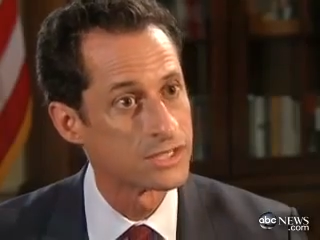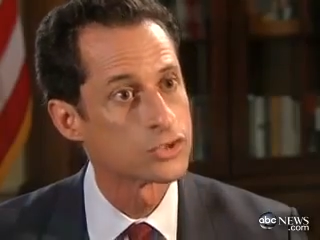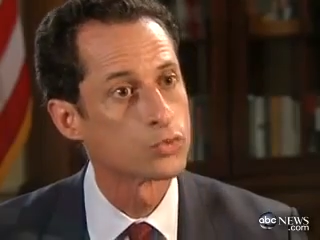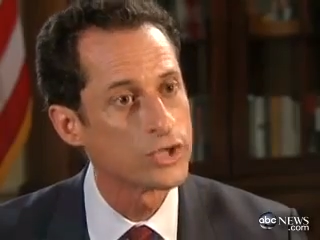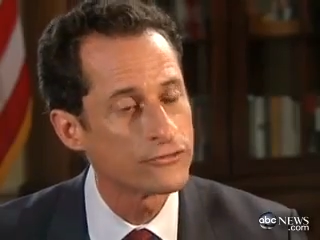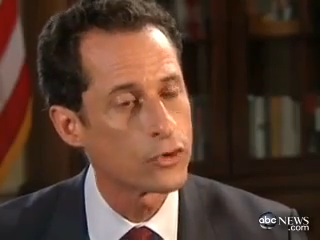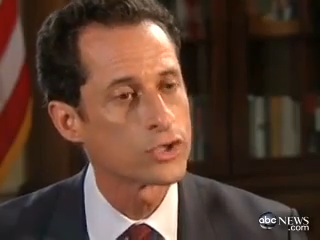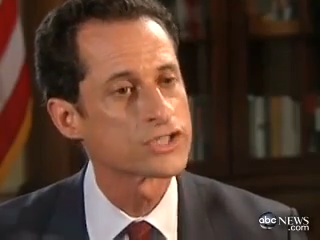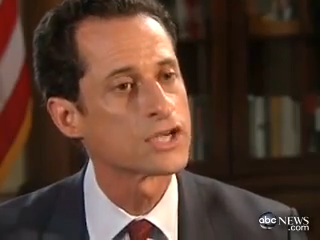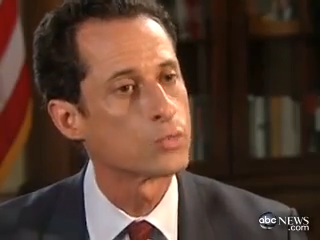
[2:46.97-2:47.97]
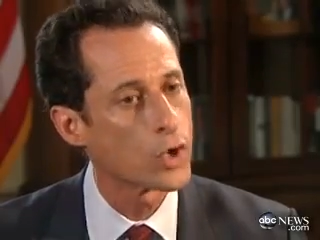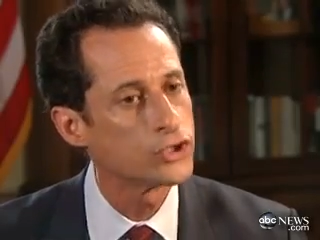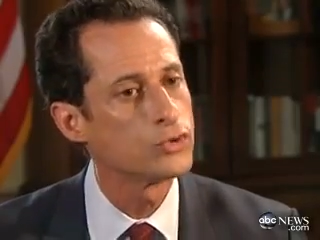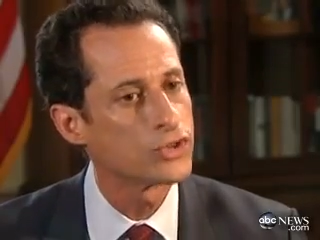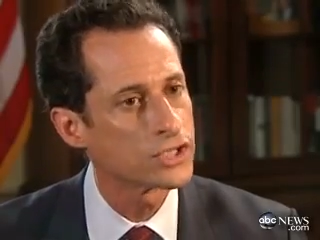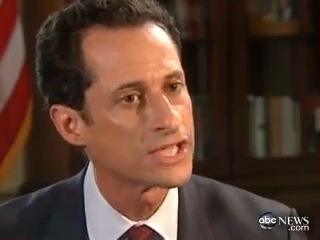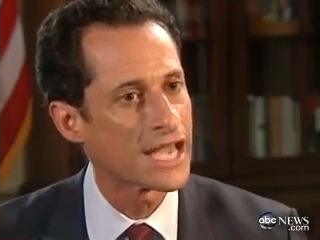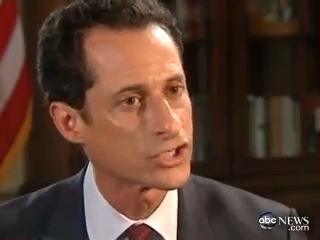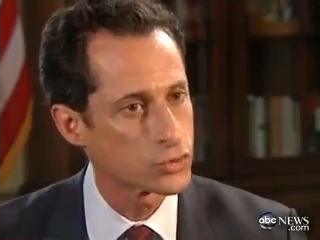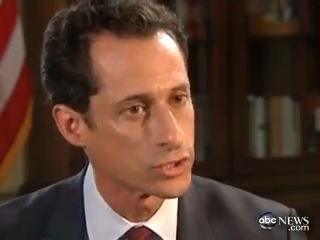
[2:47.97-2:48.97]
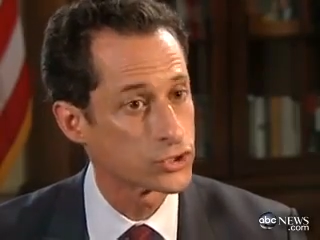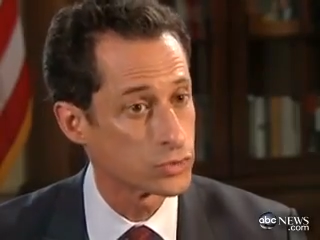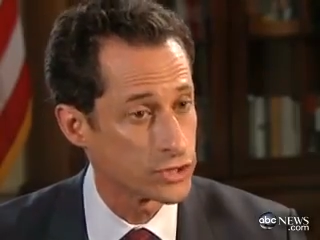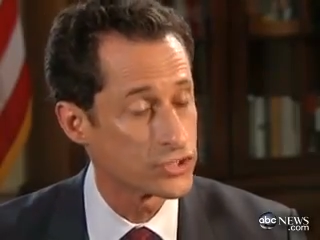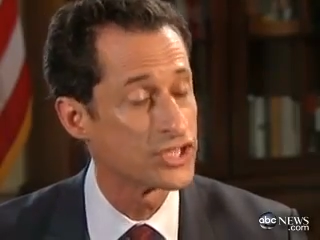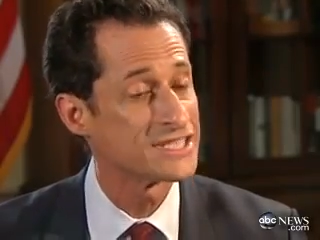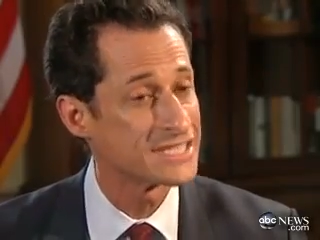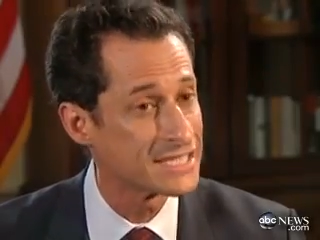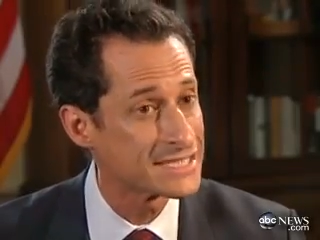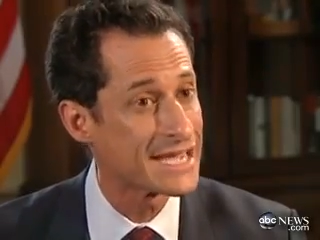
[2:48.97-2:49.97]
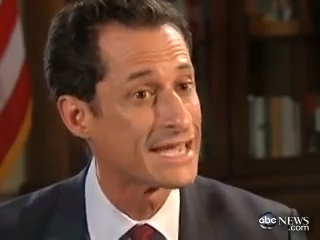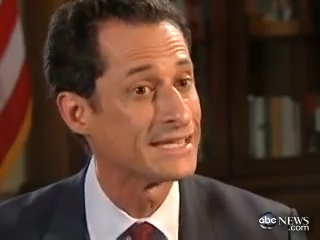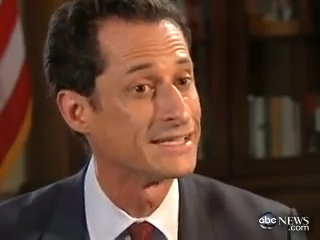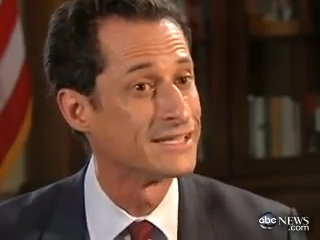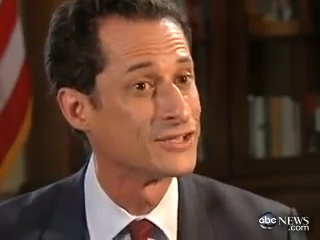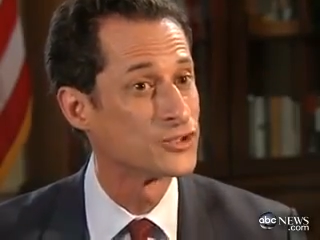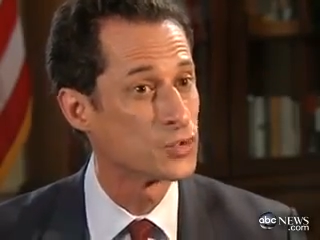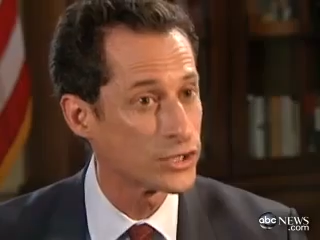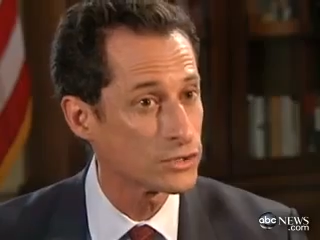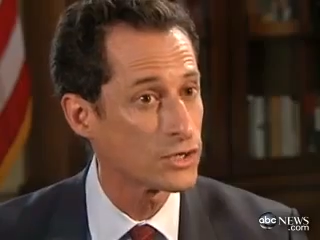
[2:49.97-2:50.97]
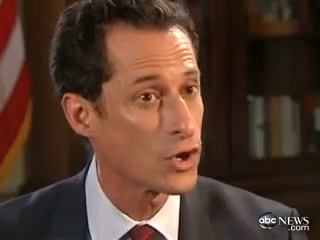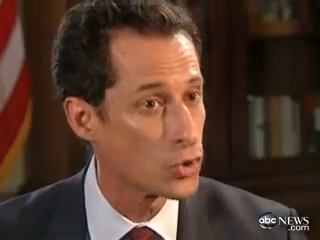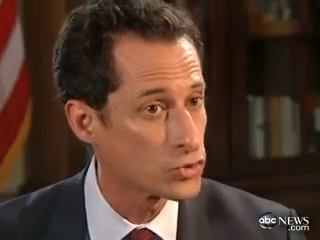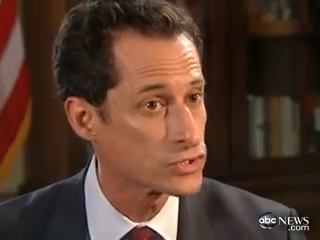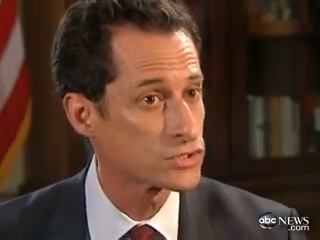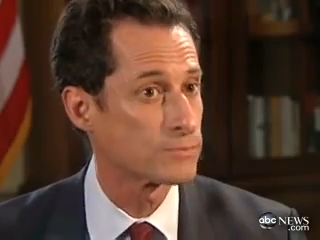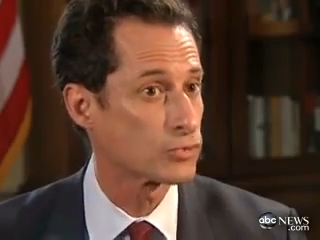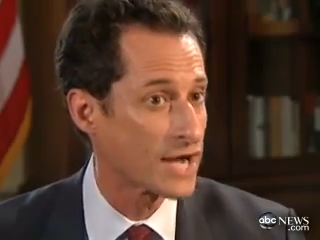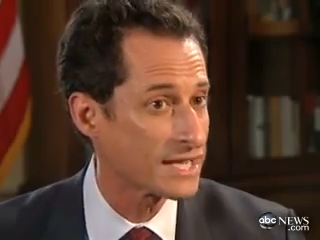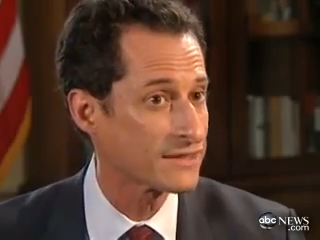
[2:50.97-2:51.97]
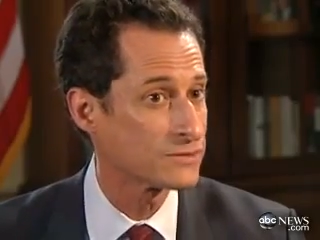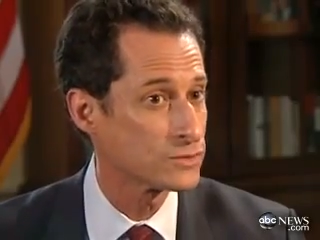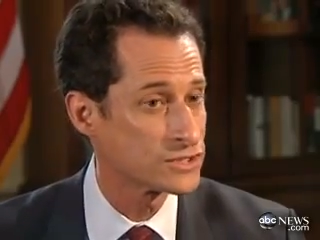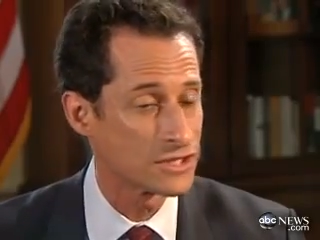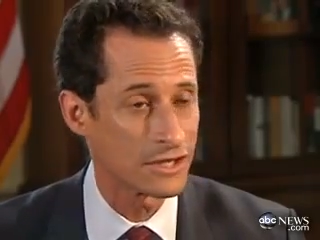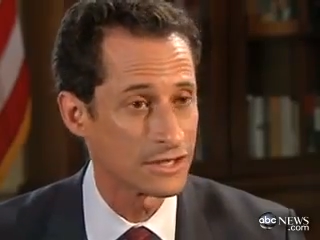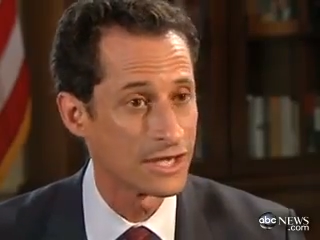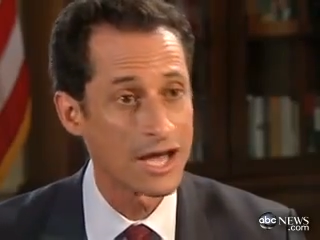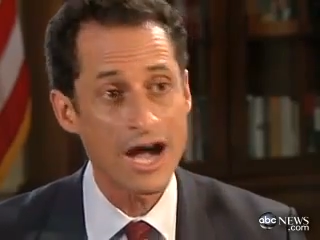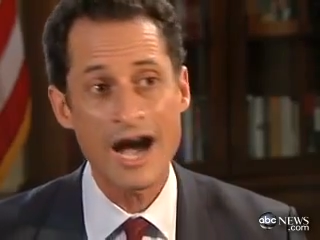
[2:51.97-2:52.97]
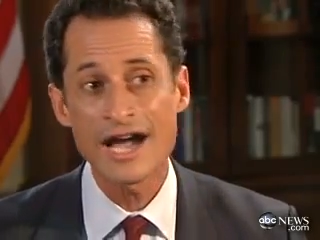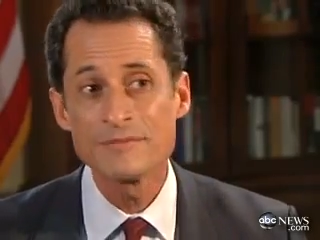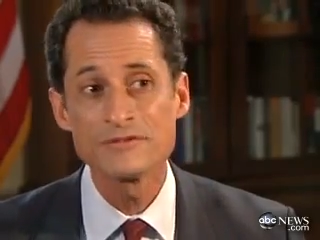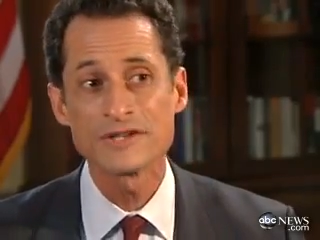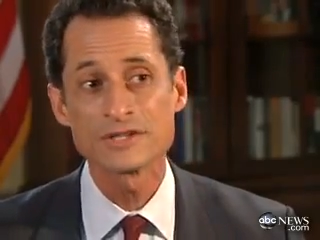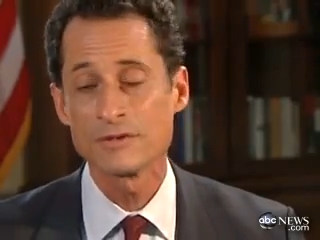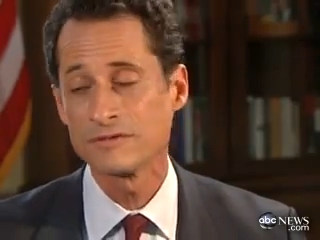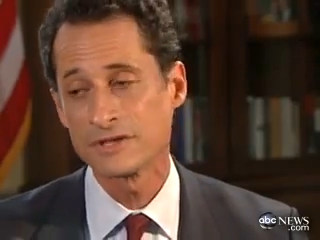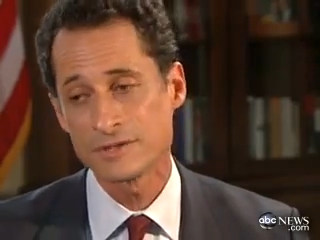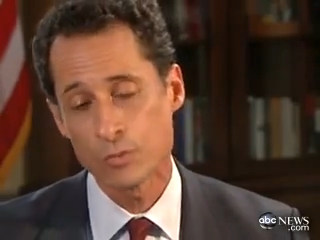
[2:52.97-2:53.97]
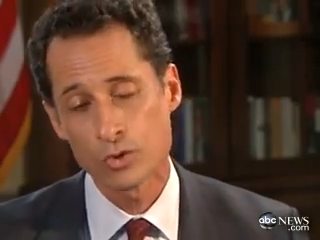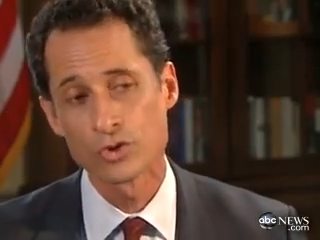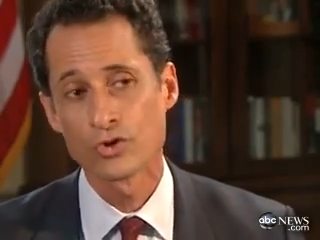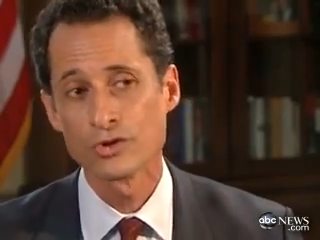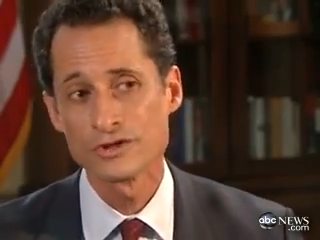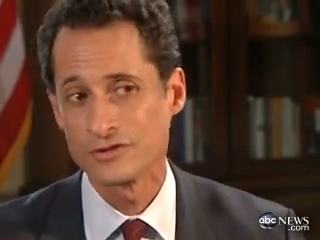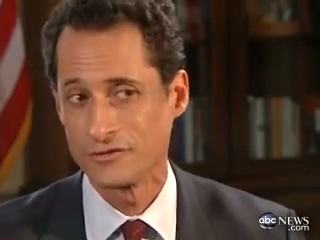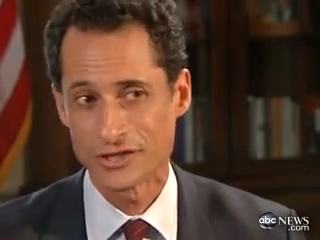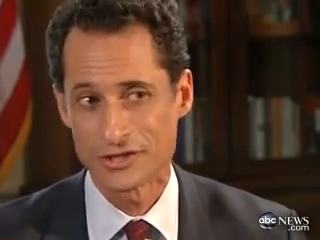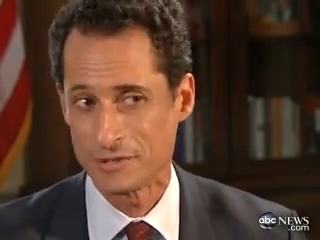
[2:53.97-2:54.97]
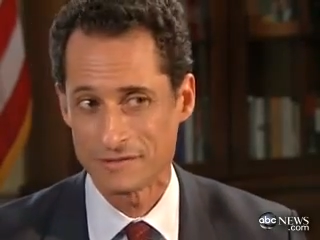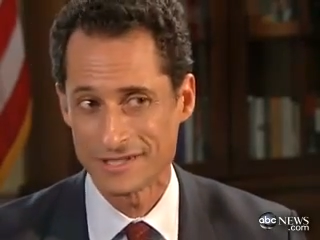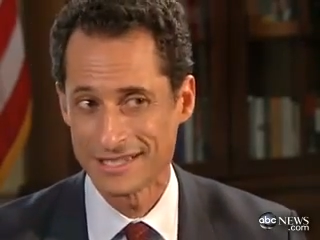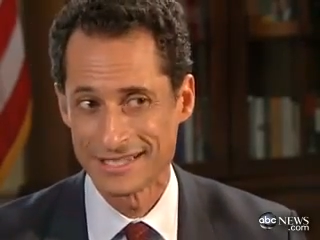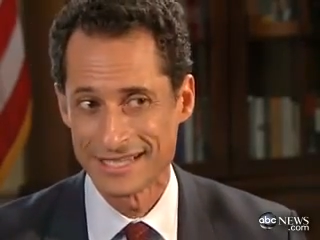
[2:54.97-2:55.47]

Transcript: to refocus on what you think the actual issue is. This is a Twitter hoax, a prank that was done. I'm the victim of it. This poor girl is the victim of it.